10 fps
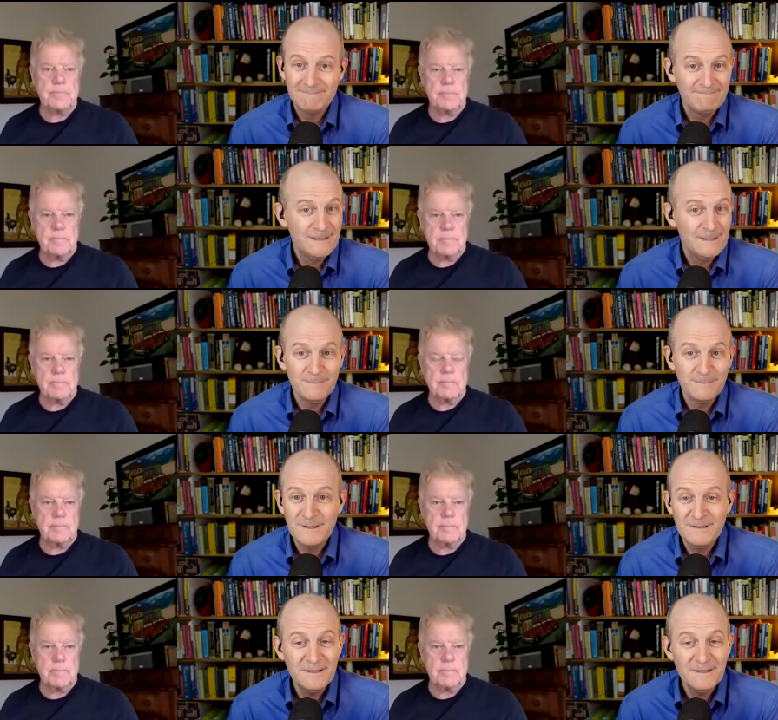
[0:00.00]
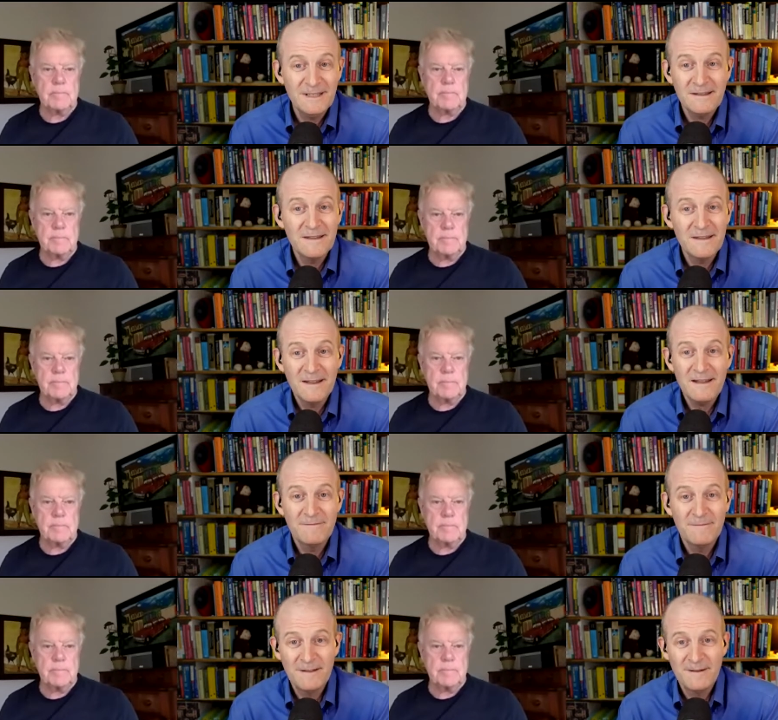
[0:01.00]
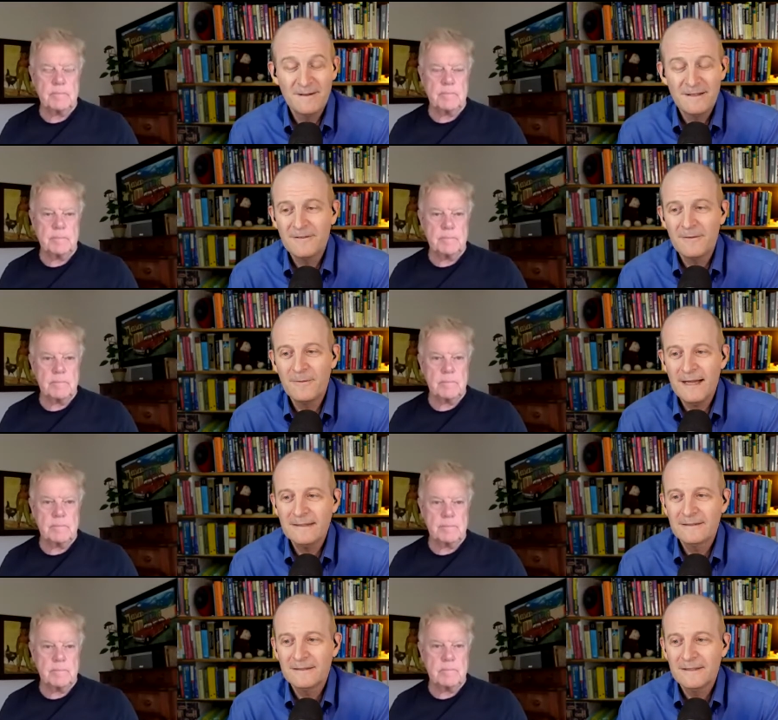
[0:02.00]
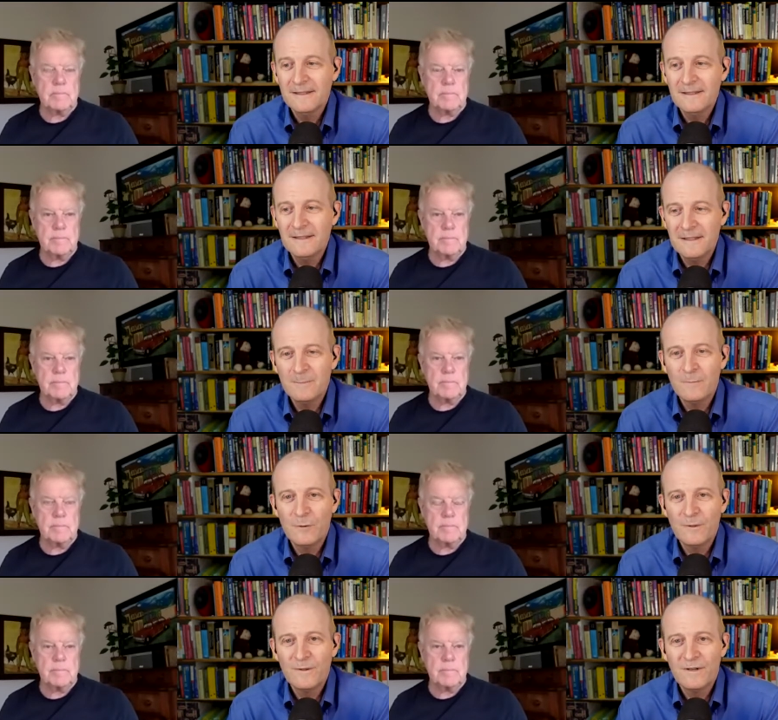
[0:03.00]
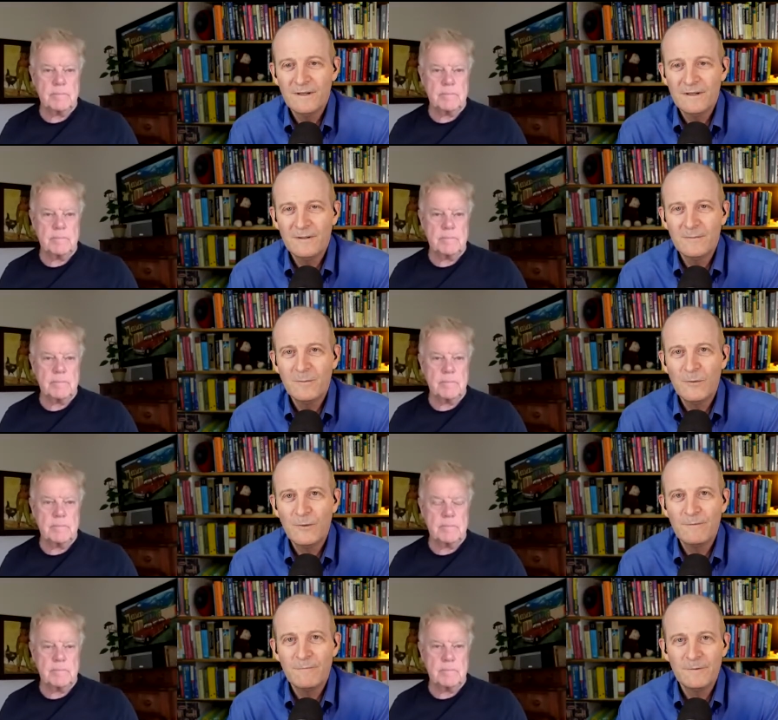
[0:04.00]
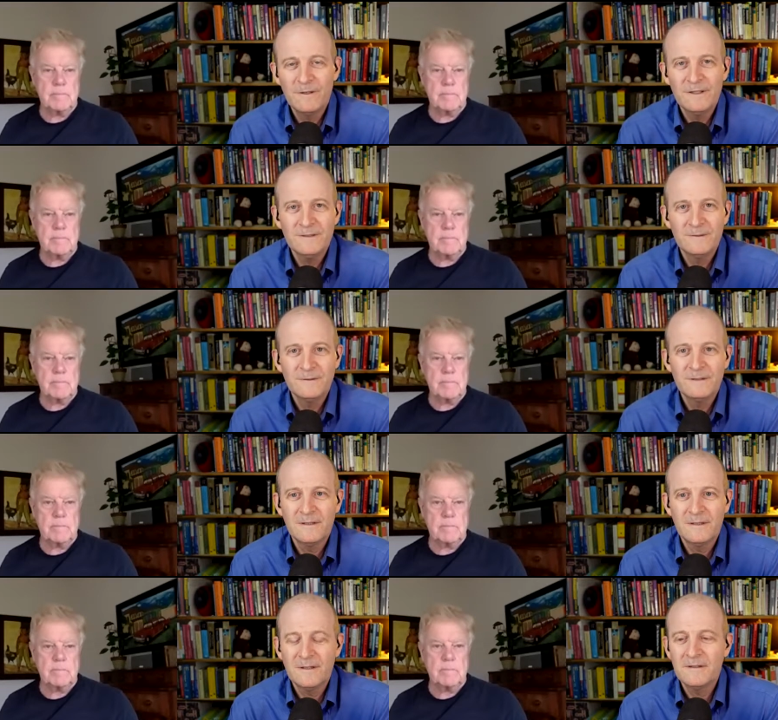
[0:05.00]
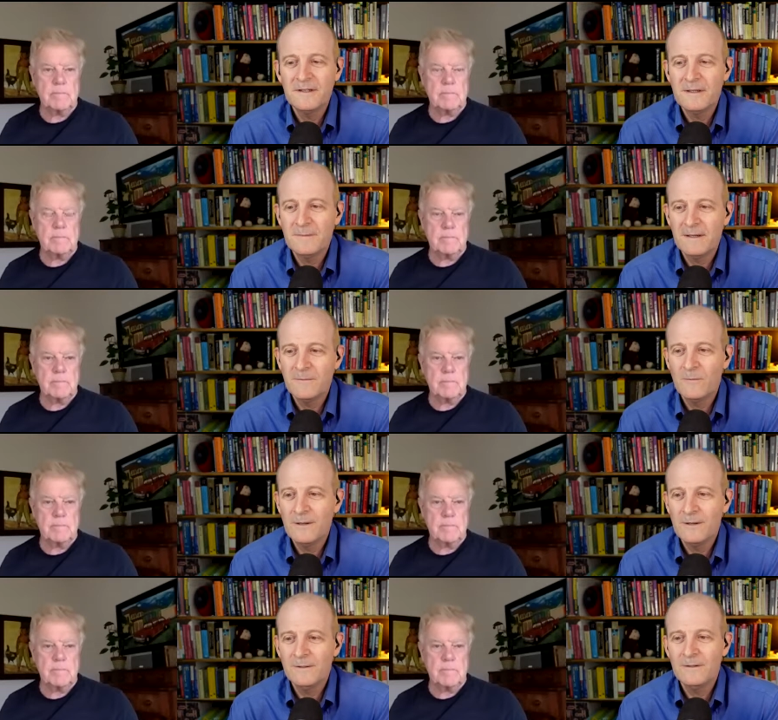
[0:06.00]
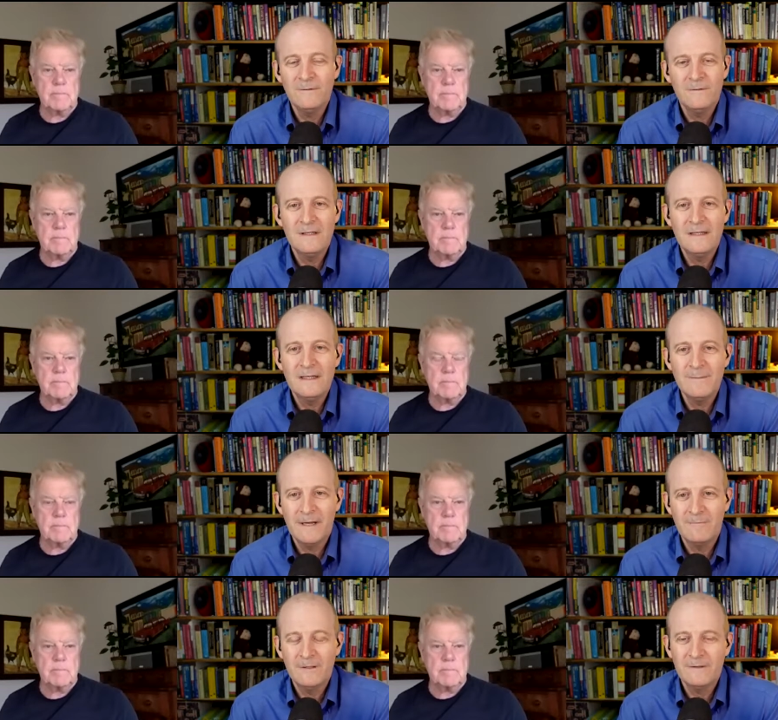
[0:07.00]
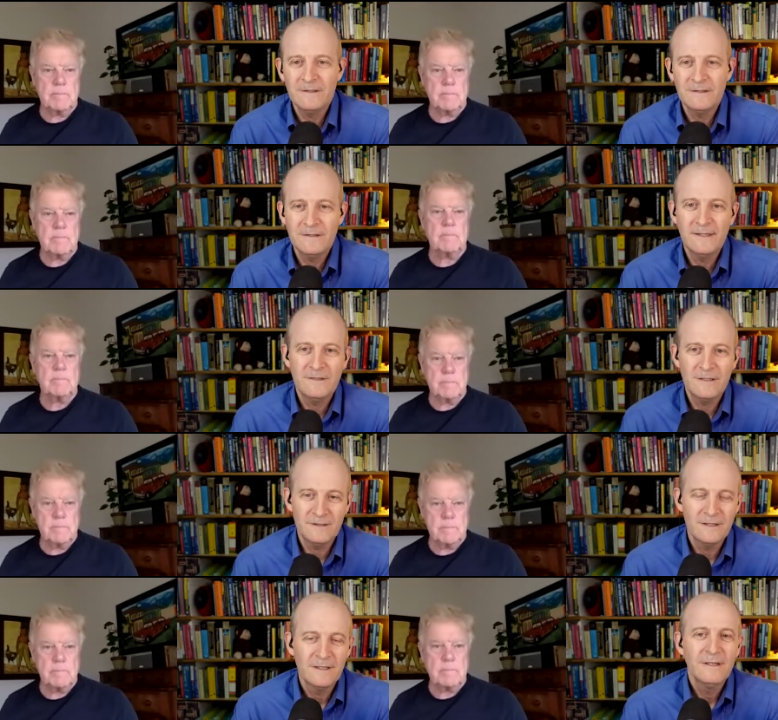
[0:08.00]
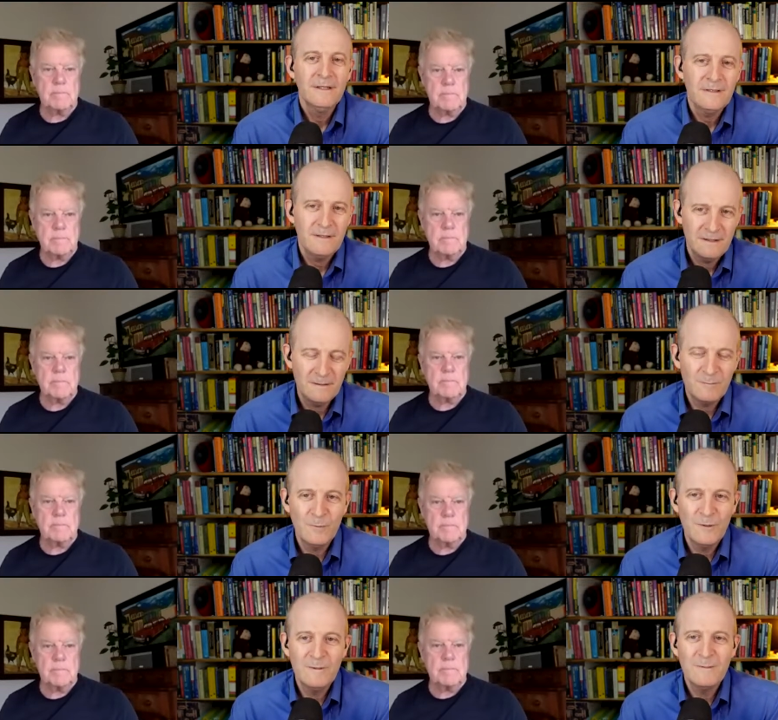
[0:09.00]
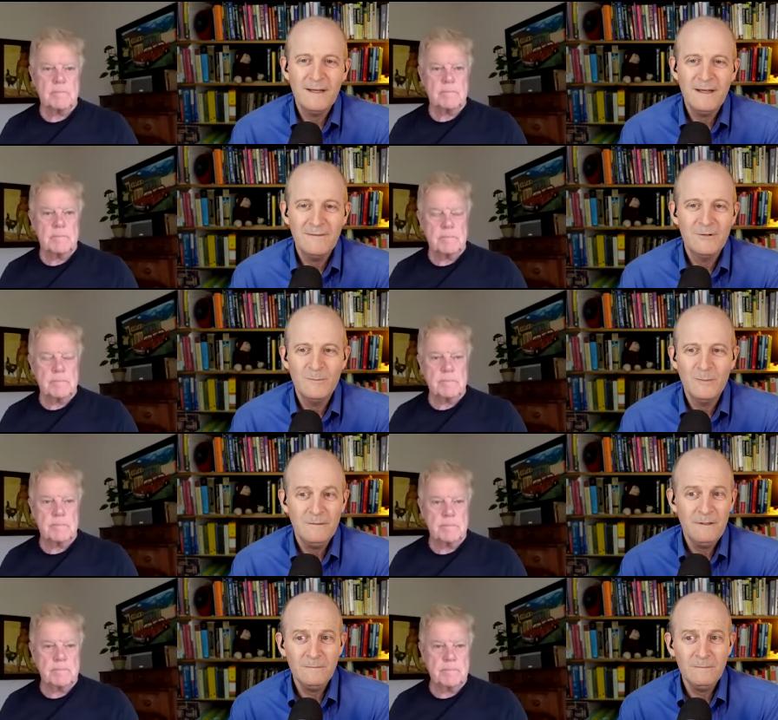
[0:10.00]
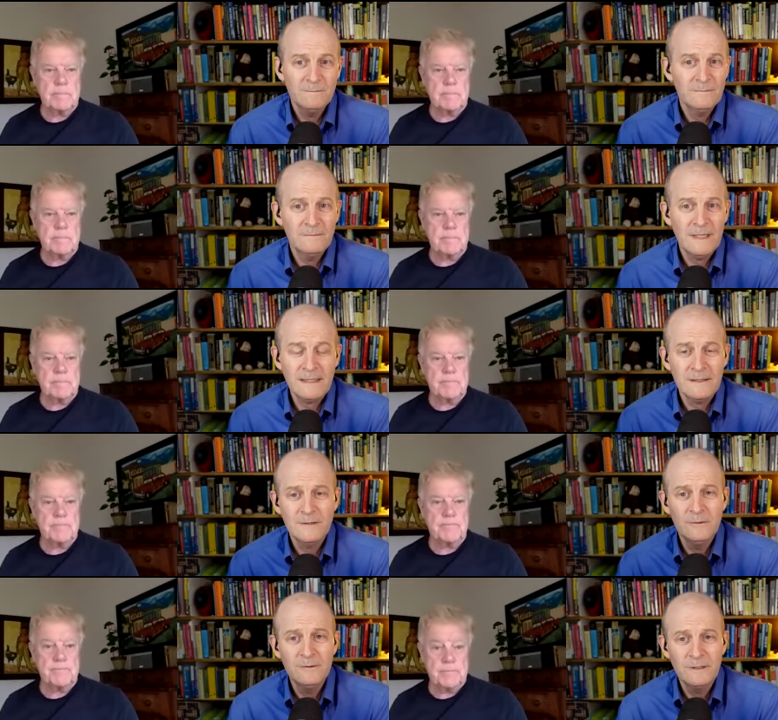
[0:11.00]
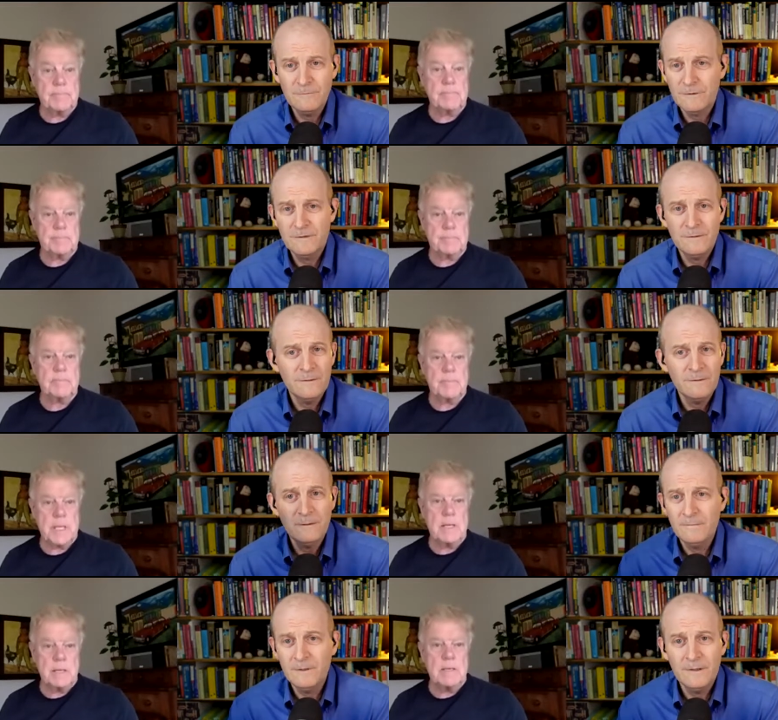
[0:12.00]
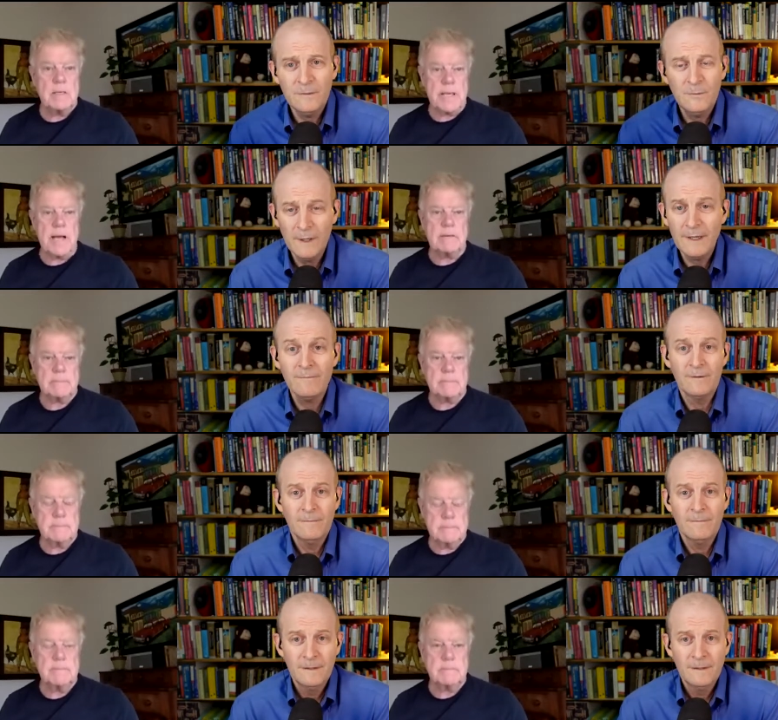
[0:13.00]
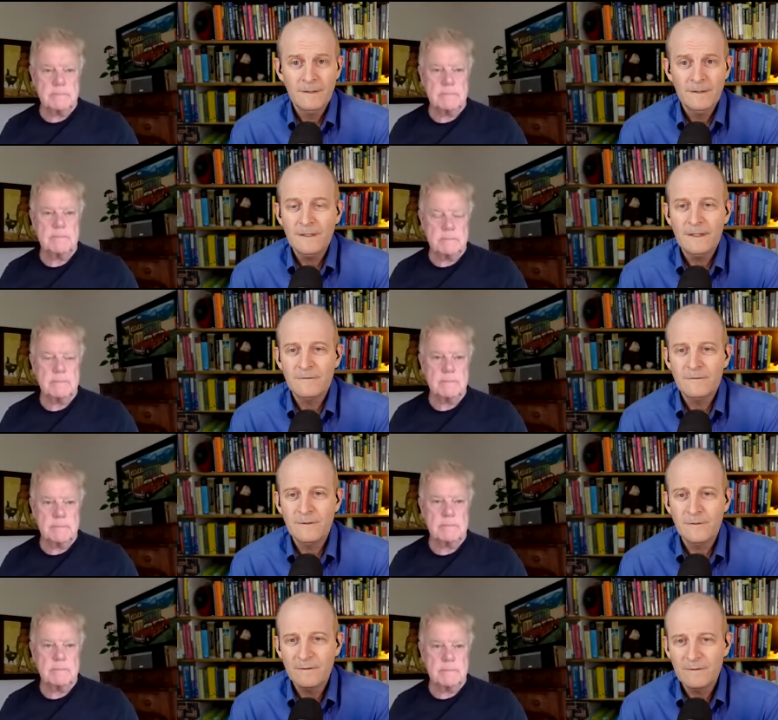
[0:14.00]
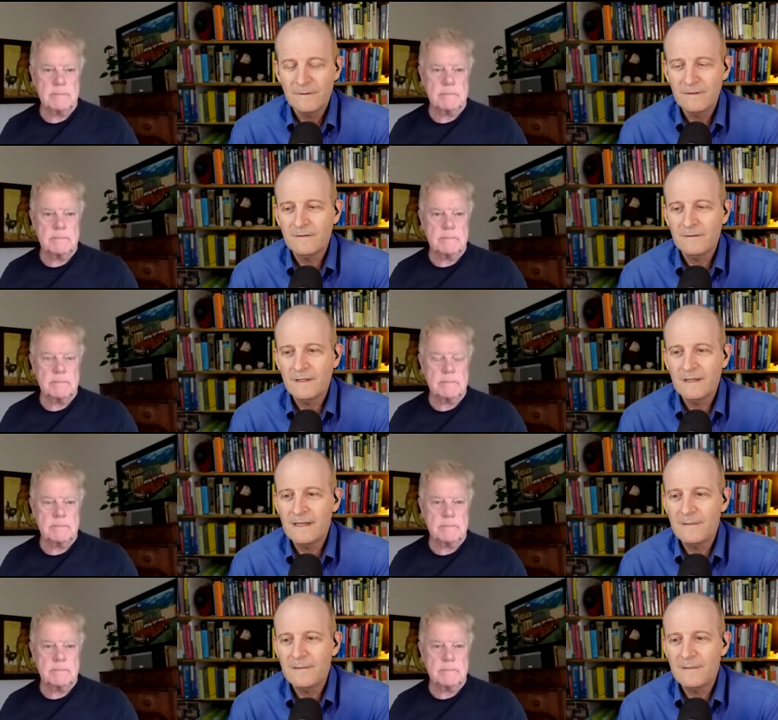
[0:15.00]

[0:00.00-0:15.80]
Speaker 1: you know there's just nothing left there and so that's an important you know point for the listeners to, to think about where do you see key man risk because it's not just inappropriate behavior but you know that guy could lose interest or you know whatever yeah. and so this is a key